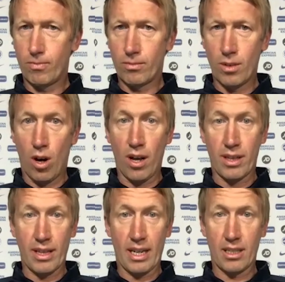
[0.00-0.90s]
No, I
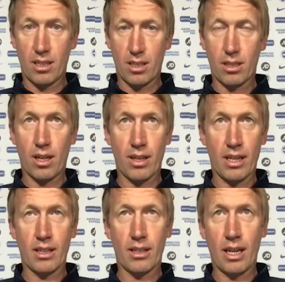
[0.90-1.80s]
think that's
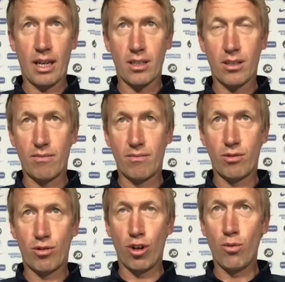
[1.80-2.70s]

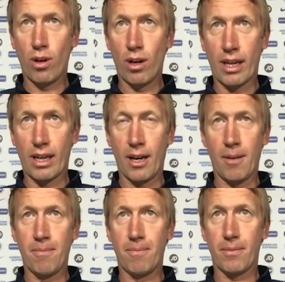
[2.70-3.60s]
true. I think he's
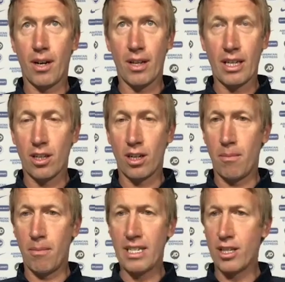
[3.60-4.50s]
done an
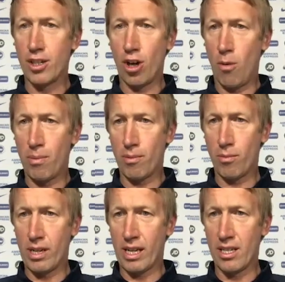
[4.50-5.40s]
amazing job
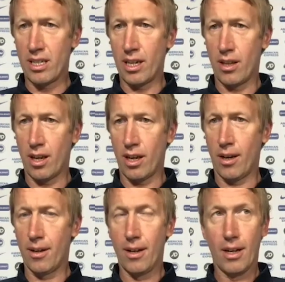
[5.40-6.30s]
when you
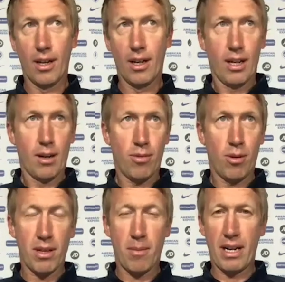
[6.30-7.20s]
consider
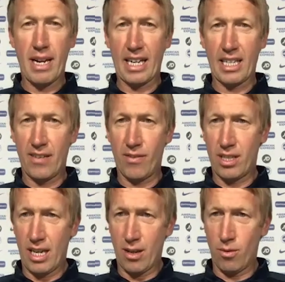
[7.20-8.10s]
probably the bit of
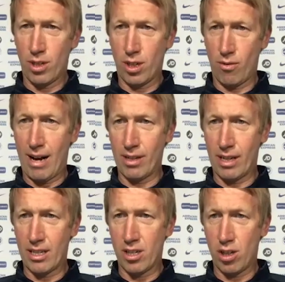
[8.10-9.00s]
negativity that was surrounding
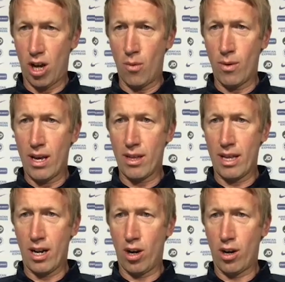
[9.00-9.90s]
it to start with, and
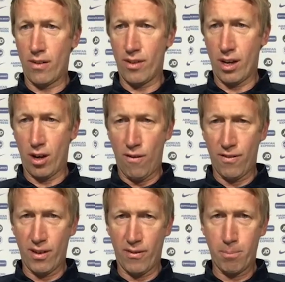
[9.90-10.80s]
then a lot of the
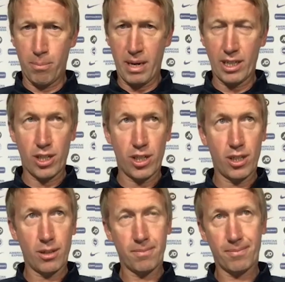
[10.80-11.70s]
off the pitch